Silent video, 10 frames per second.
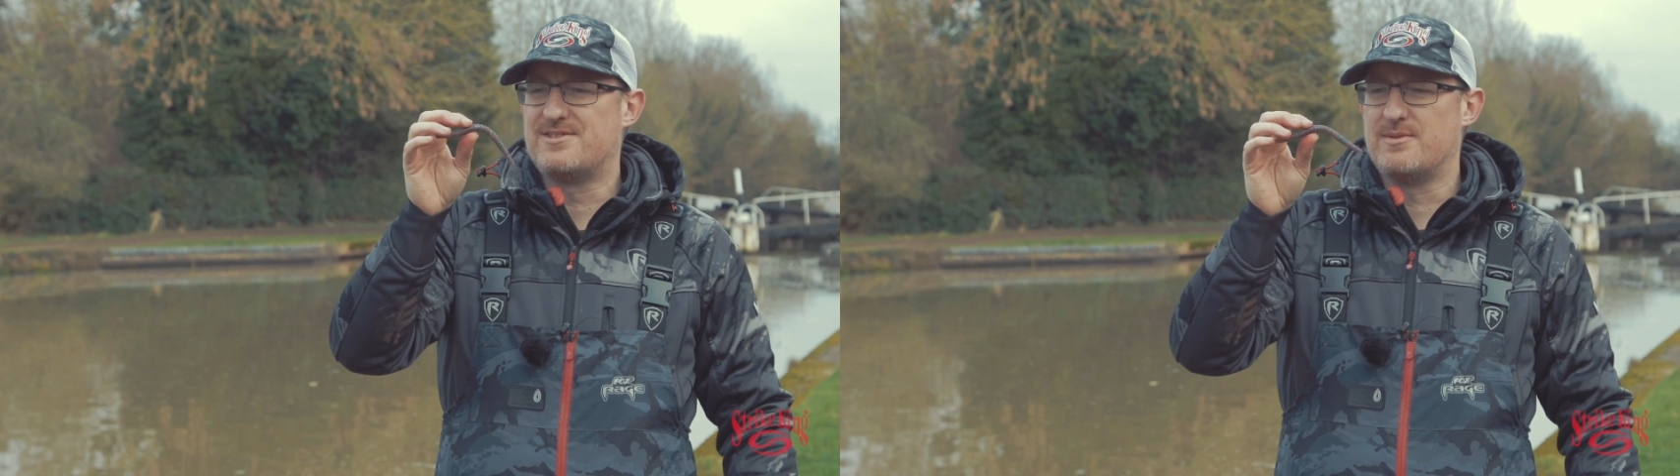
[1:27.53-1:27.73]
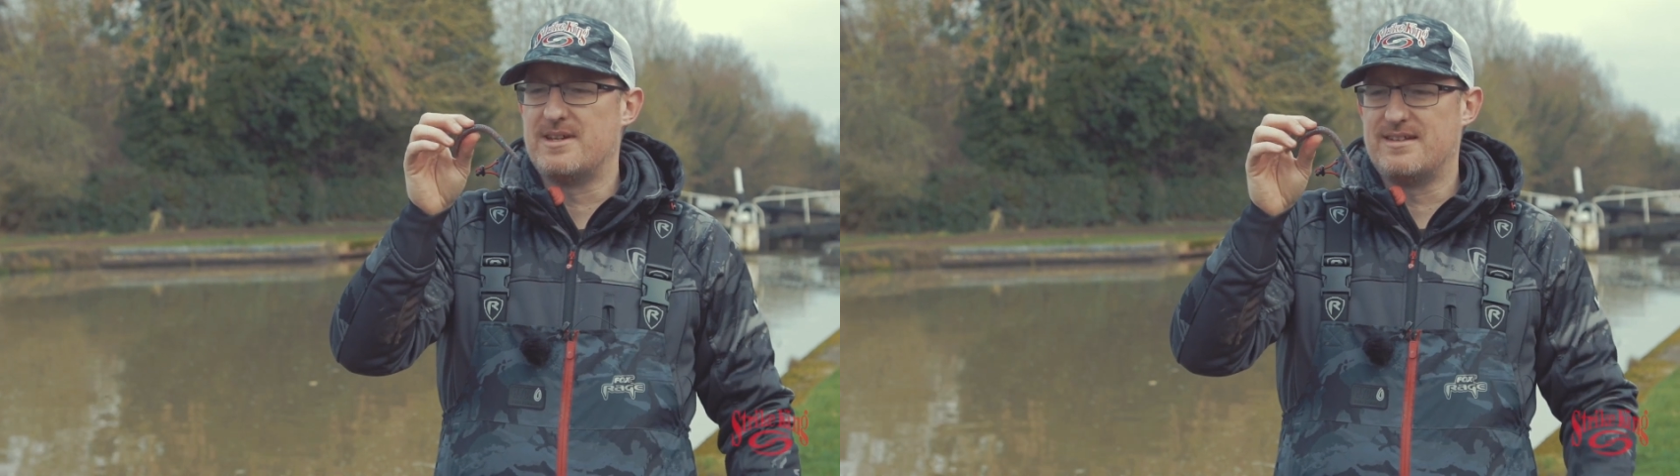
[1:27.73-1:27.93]

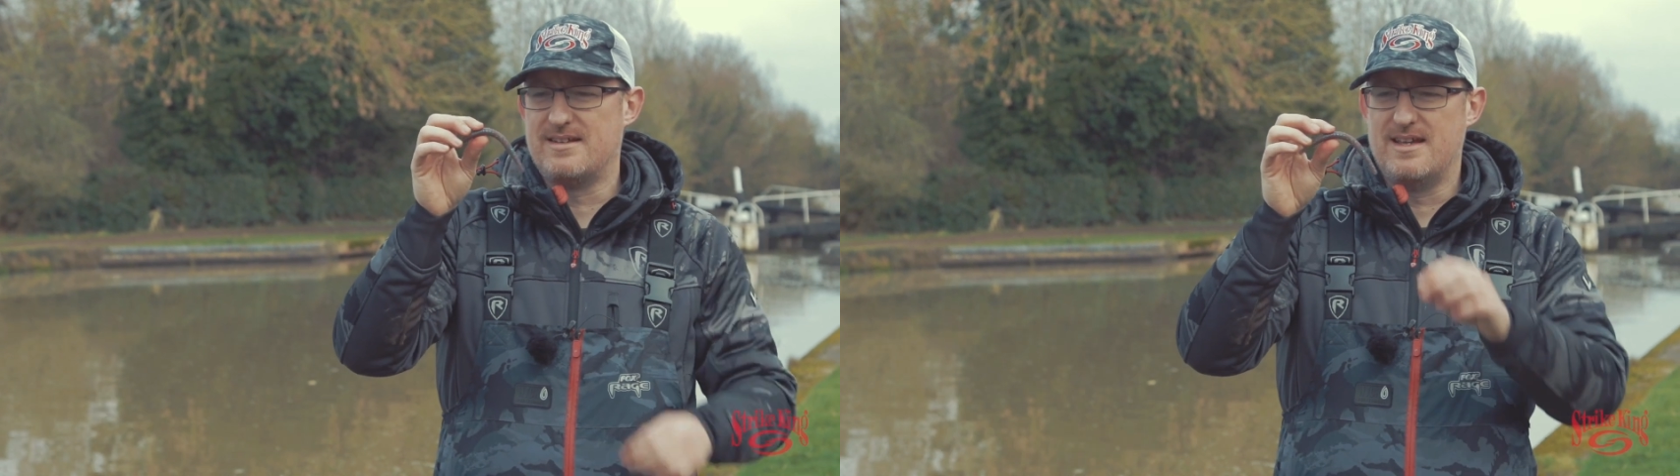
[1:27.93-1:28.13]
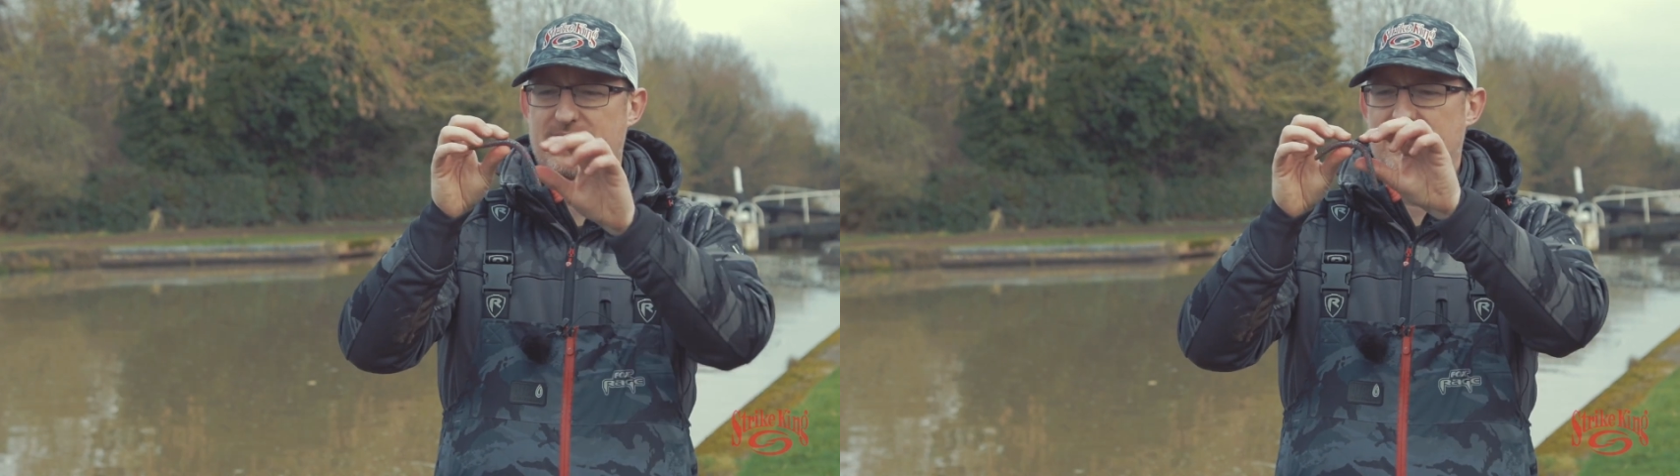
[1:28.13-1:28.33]
to it
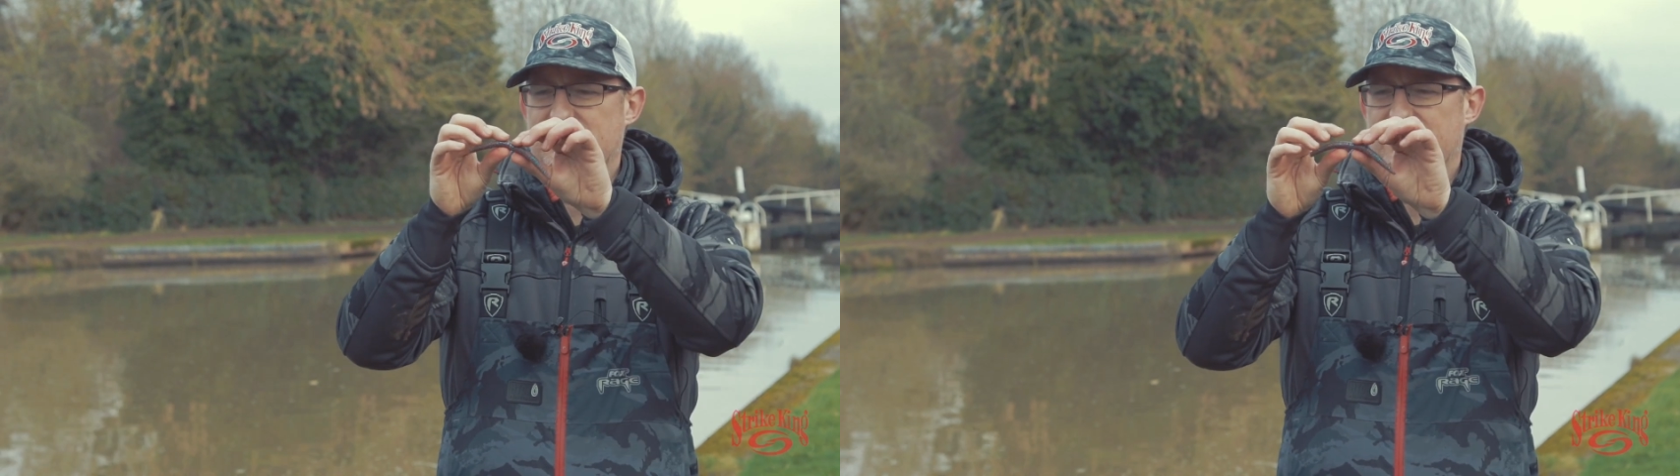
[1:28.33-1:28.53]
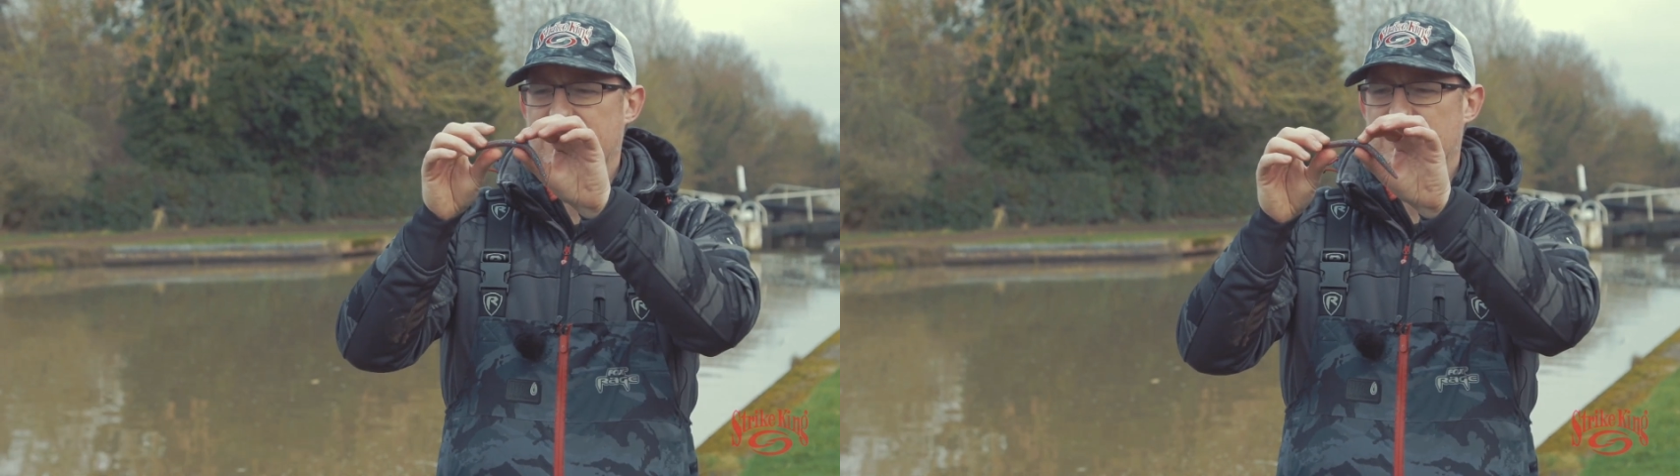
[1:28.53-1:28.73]
in
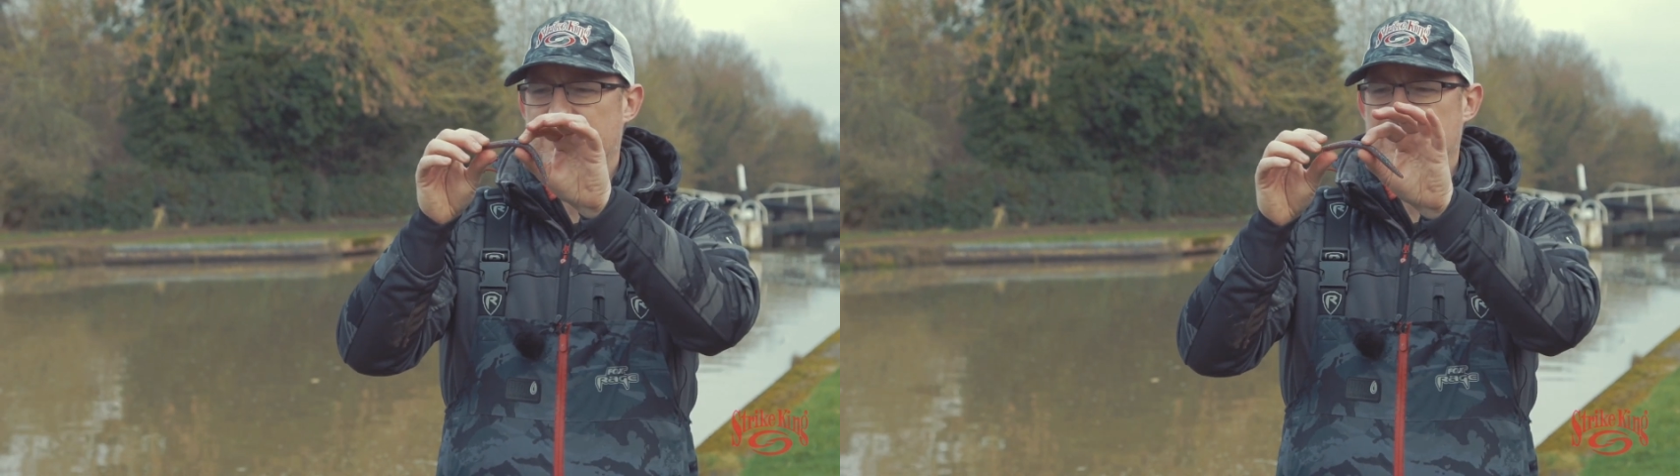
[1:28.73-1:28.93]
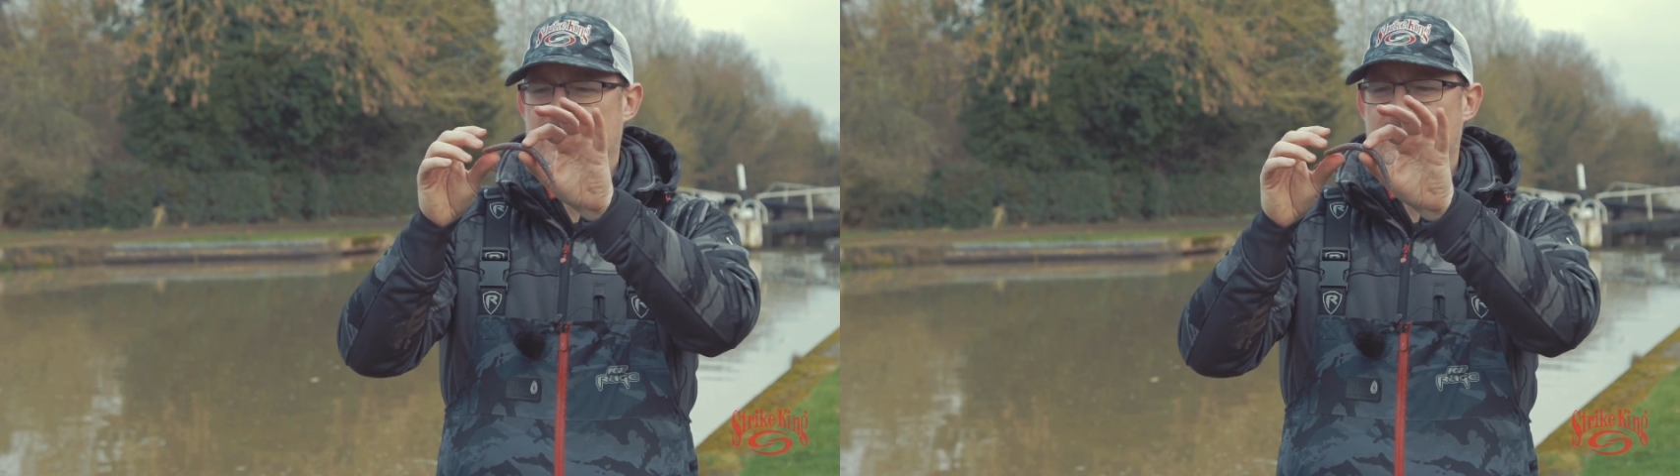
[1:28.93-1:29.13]
terms of
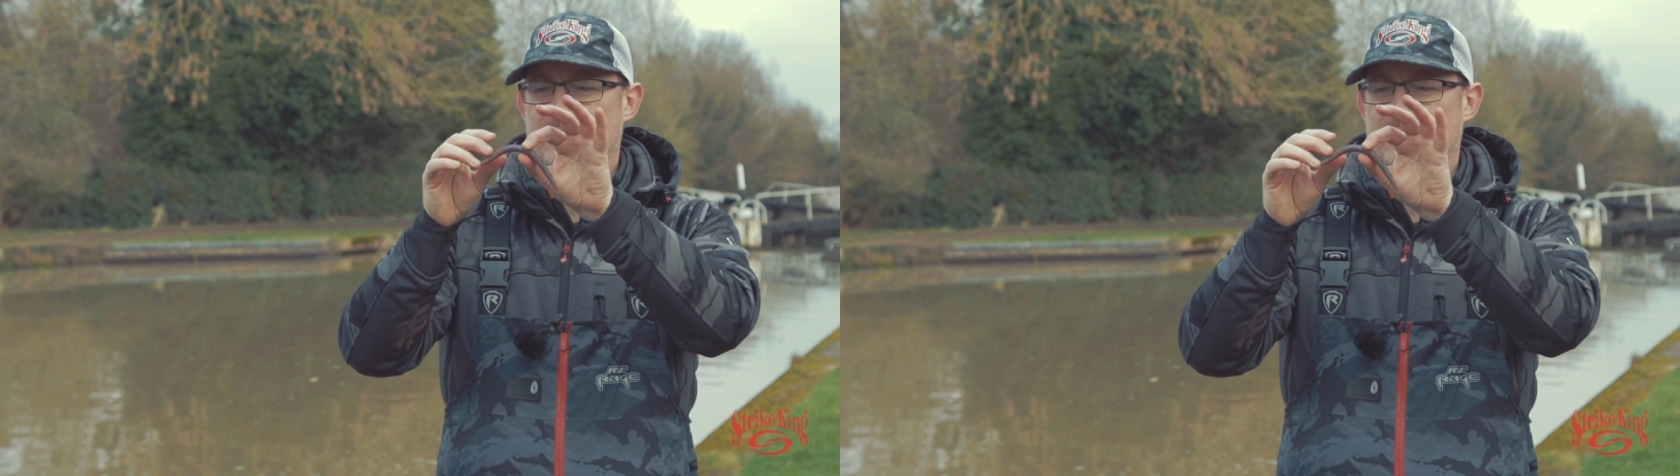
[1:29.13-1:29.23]
it's not